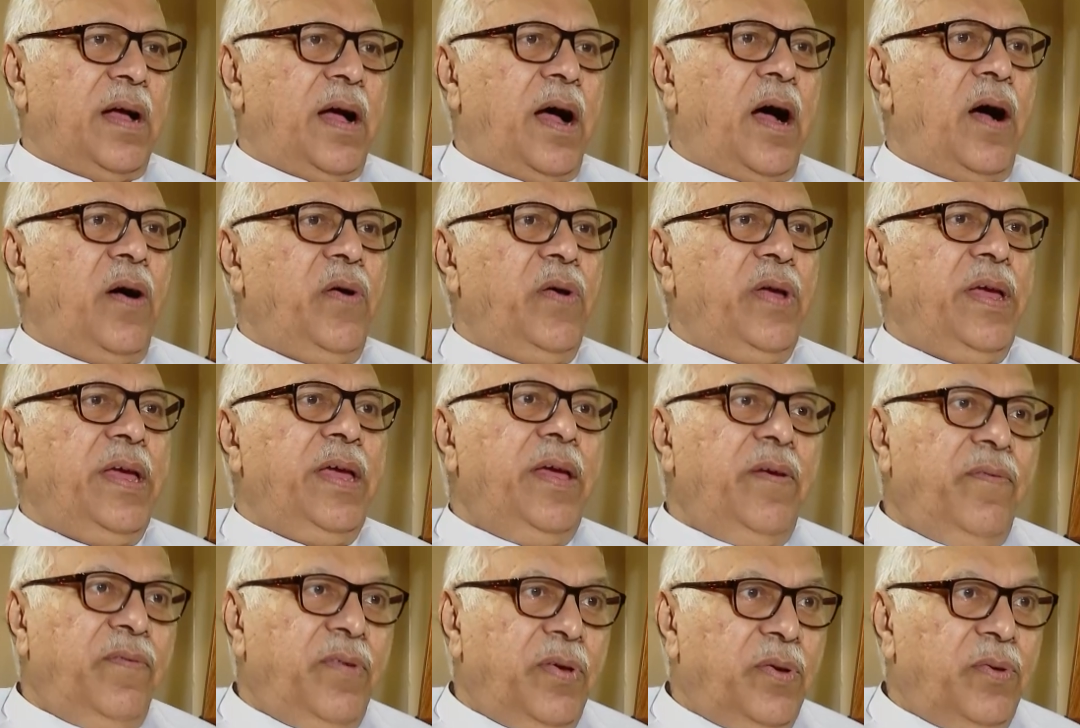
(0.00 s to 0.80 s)
how
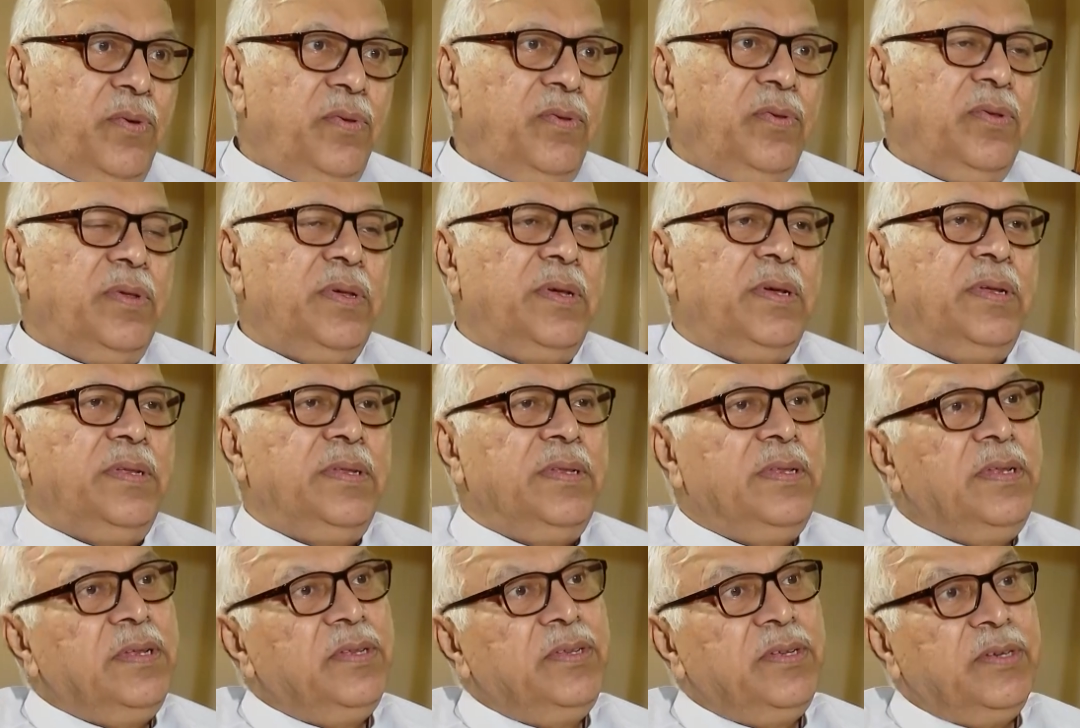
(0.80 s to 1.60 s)
he
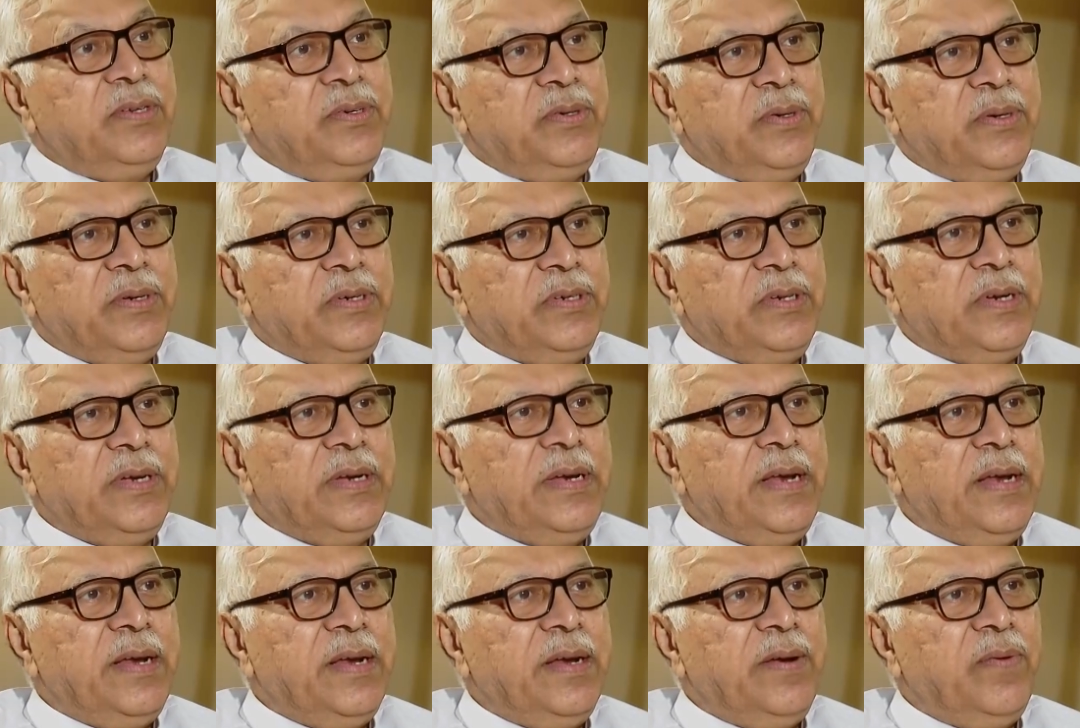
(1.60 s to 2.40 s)
views the
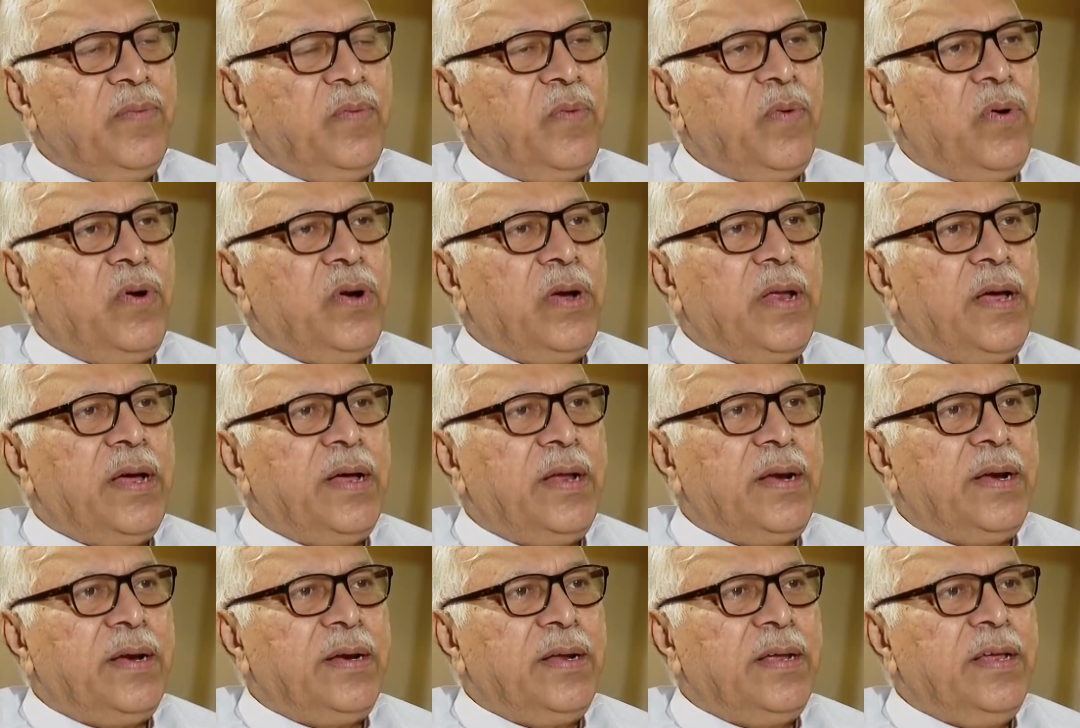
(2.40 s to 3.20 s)
situation and what
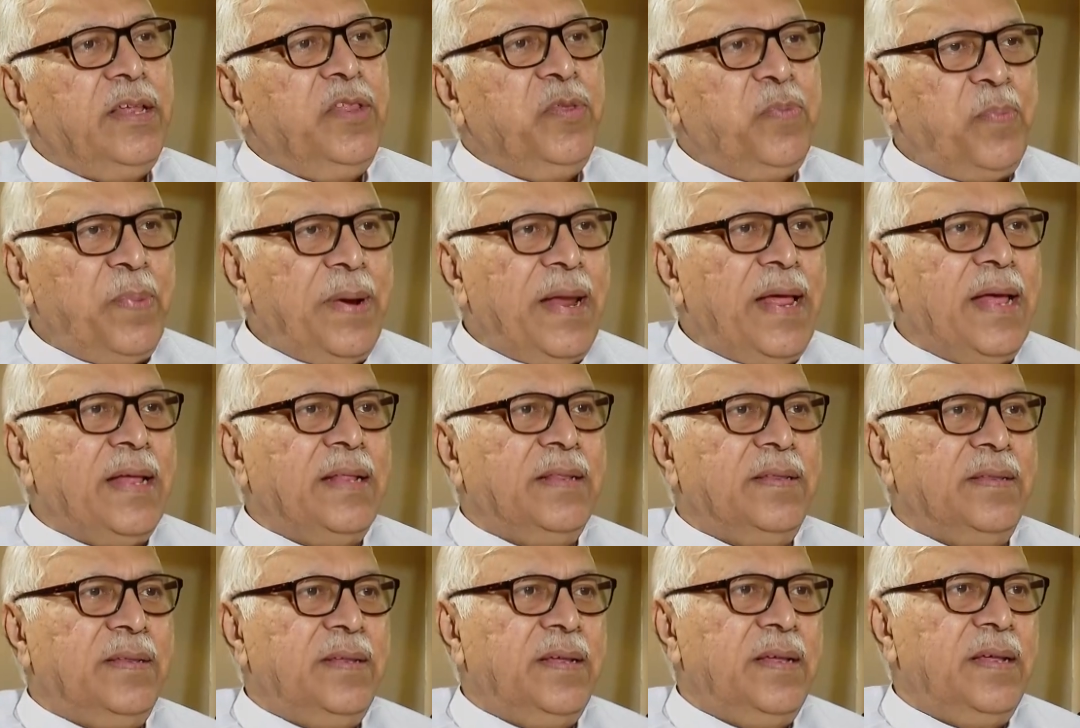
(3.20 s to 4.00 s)
are his
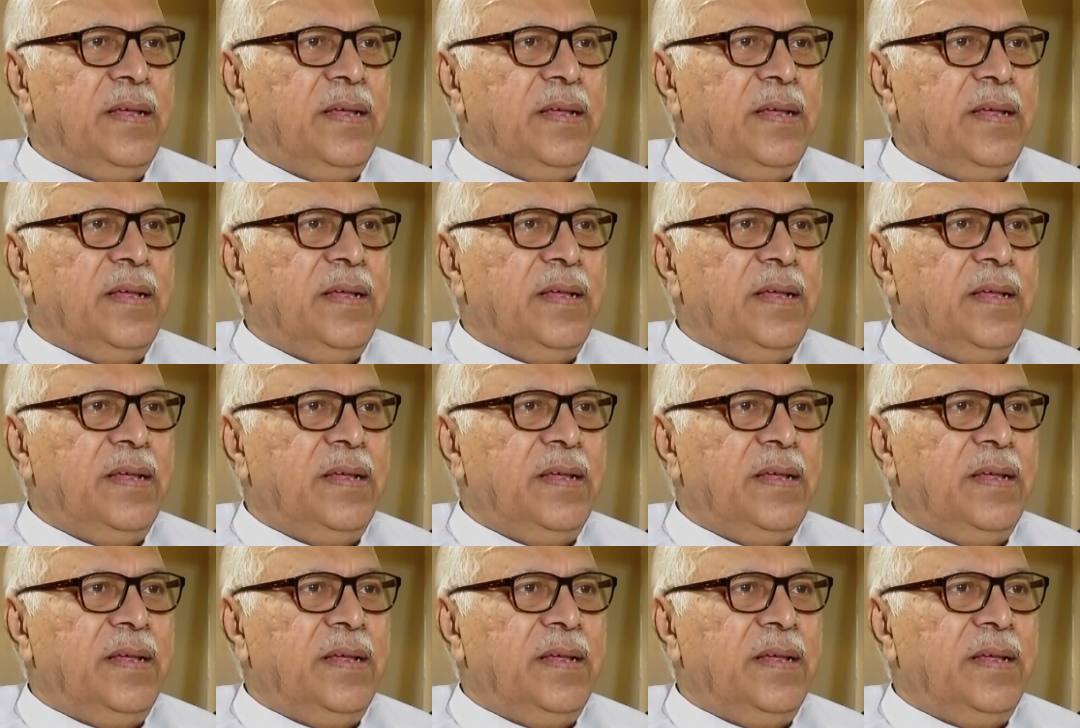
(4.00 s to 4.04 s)
plans